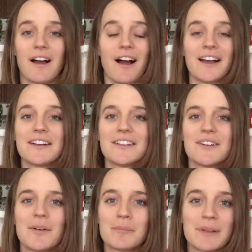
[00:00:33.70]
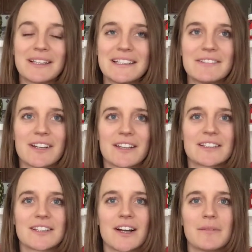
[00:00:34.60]
I could not believe it at the
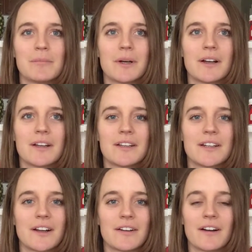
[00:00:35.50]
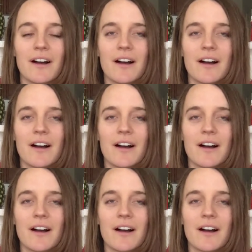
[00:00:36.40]
time, but it